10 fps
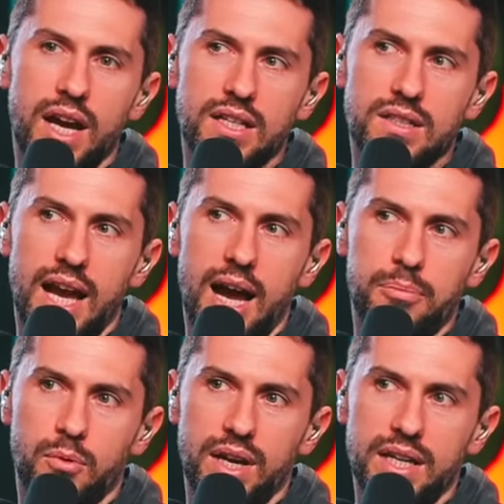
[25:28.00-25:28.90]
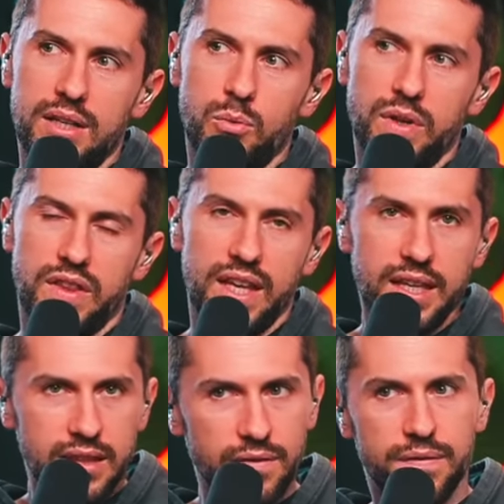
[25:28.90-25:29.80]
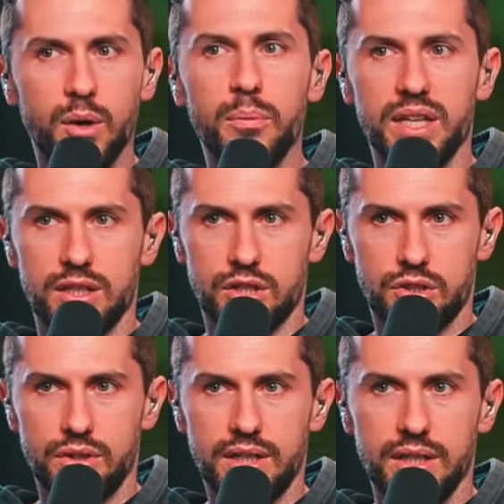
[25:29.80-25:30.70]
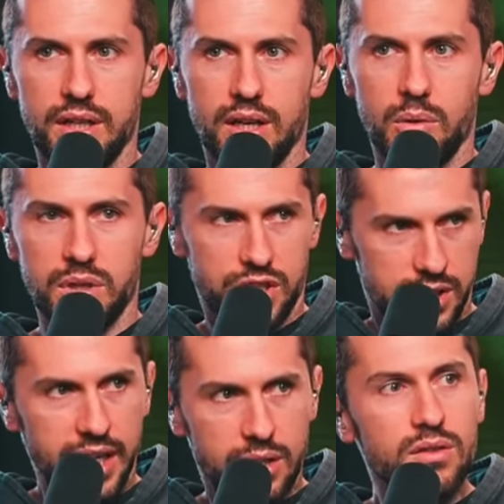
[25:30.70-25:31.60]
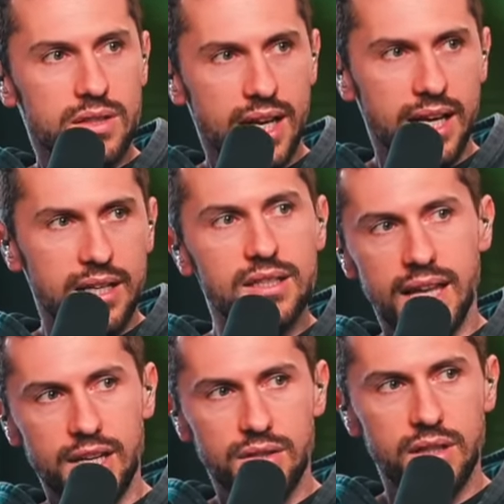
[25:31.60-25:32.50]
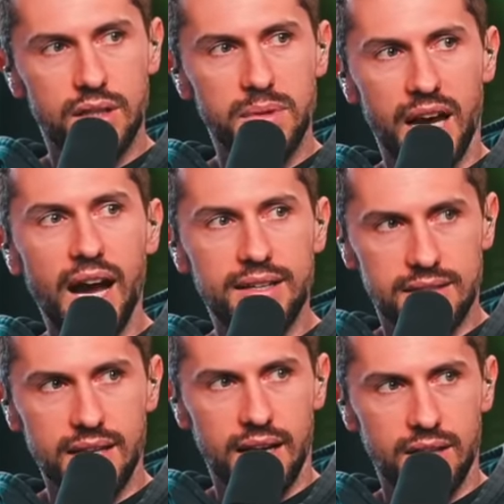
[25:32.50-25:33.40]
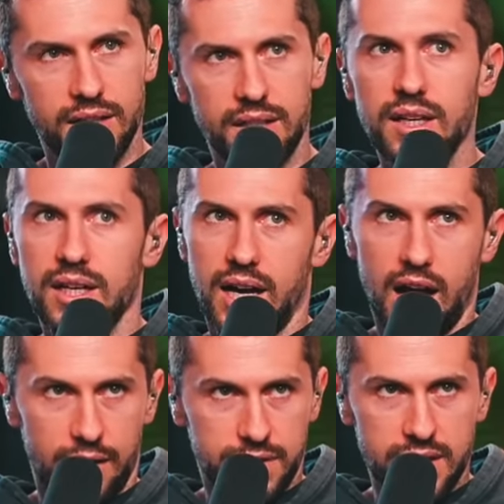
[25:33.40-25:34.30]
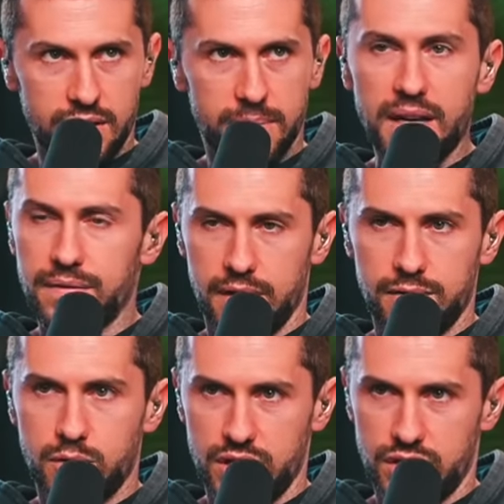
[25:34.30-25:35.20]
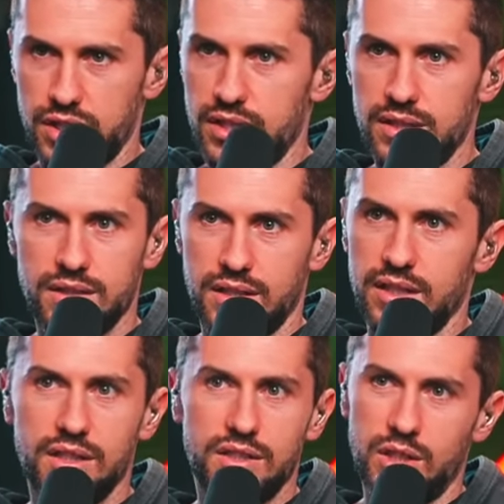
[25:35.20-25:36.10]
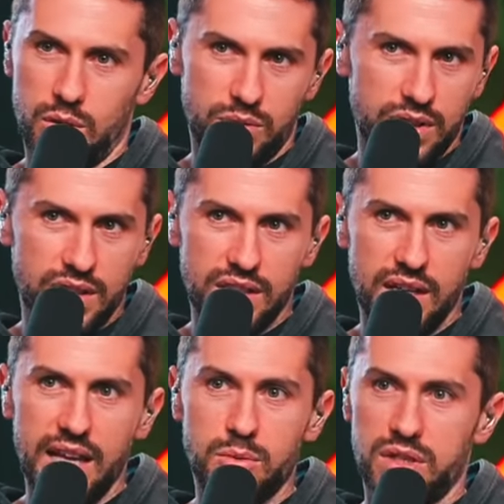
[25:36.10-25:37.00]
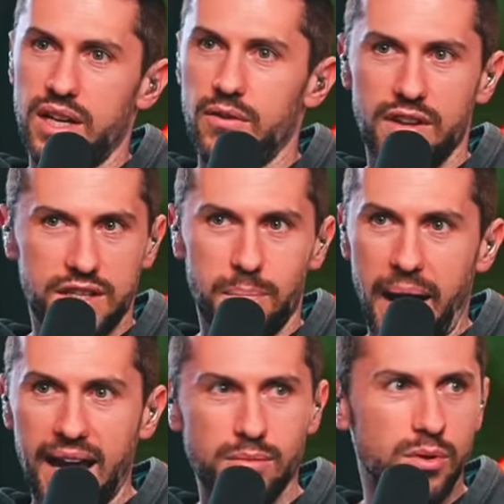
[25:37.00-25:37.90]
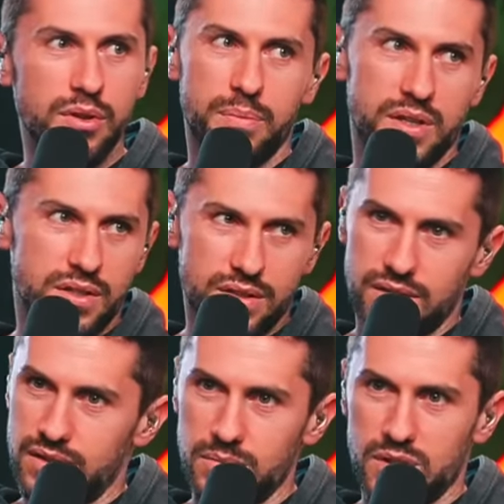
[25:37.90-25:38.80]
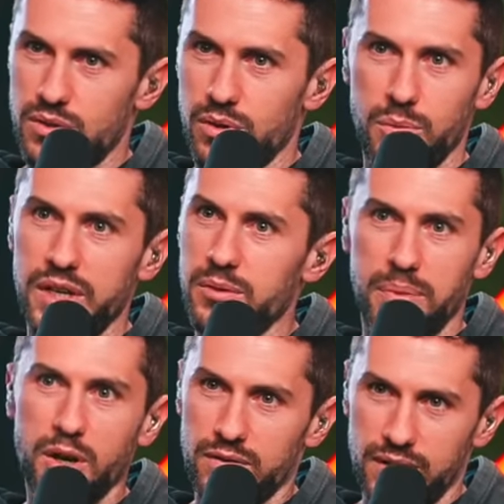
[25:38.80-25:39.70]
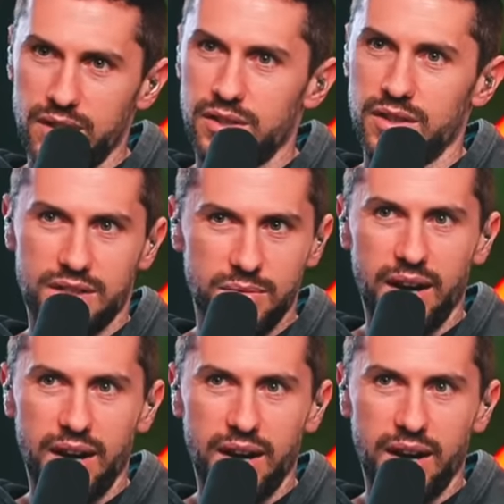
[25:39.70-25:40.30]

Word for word: you guys operate within the film industry, which, like you said, is naturally going to be hostile and oftentimes make fun of Christians, and you know, whenever there's a Bible, the person's some sort of weird pervert or